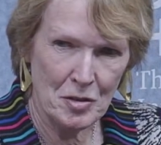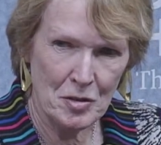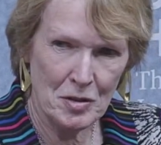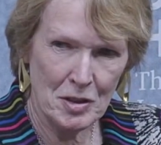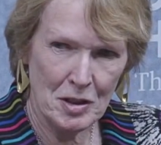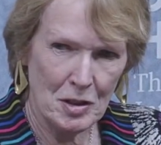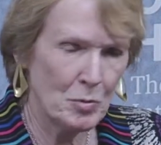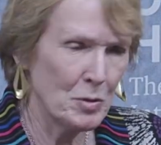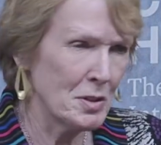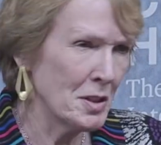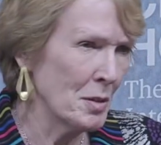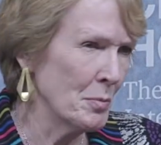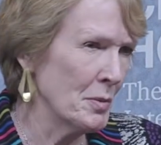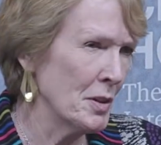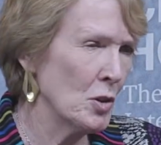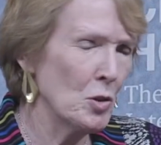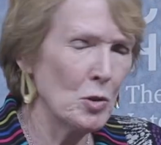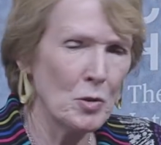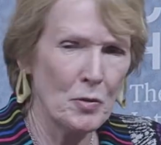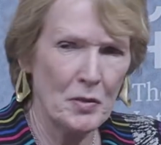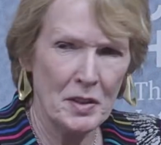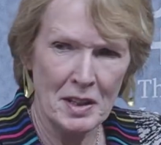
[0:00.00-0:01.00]
that there was something
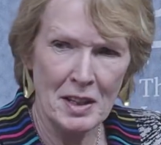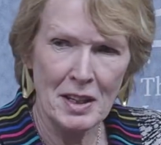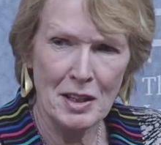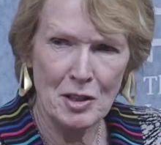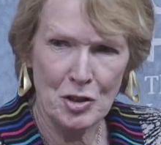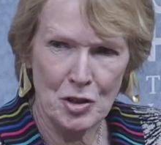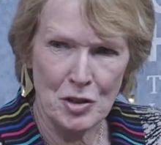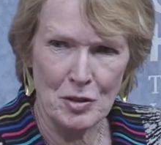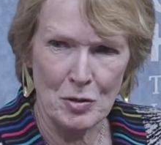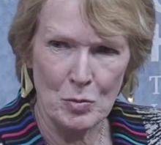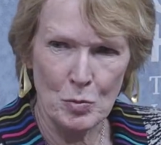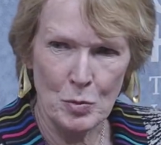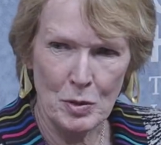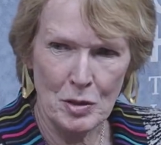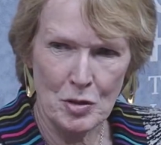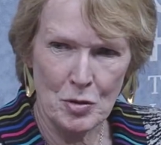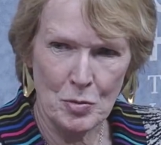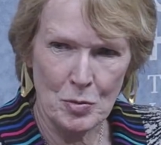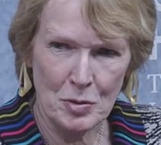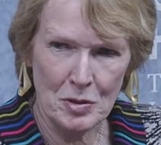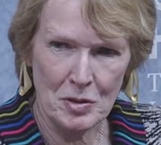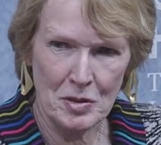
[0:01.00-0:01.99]
called the nation,
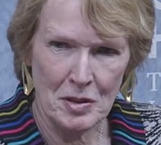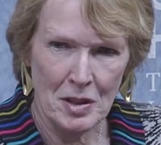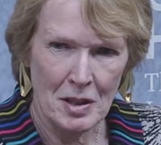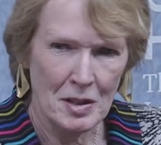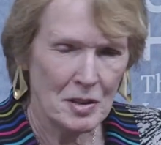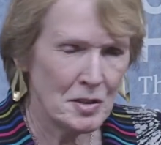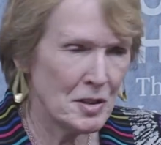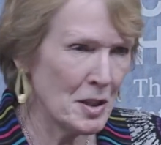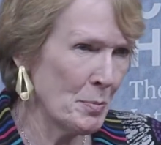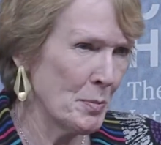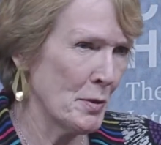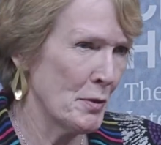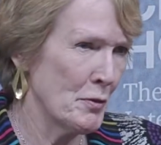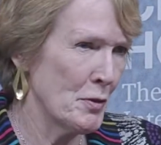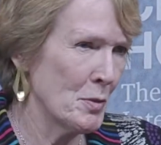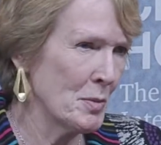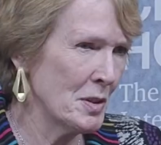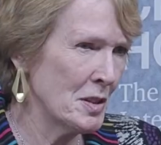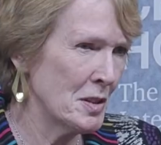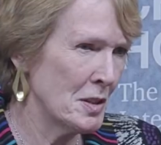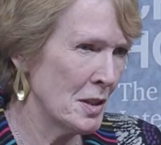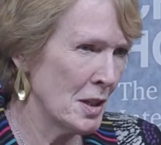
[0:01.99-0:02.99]
which was separate from
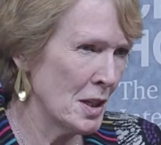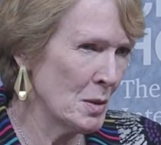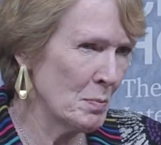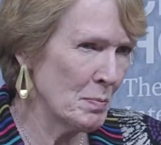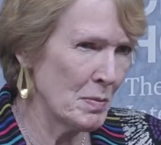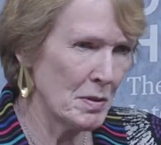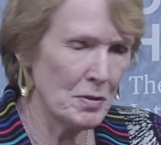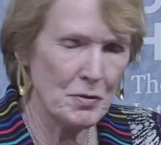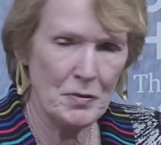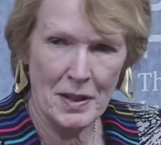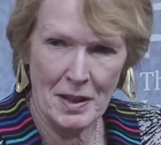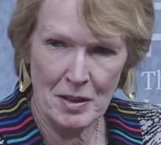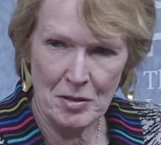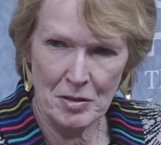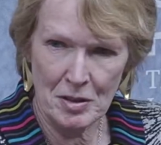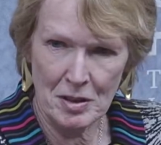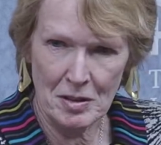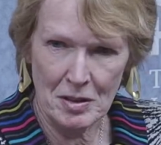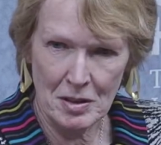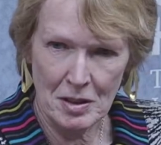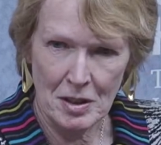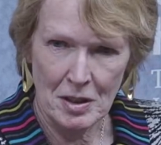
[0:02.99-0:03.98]
the state but
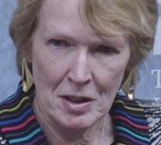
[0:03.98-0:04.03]
founded,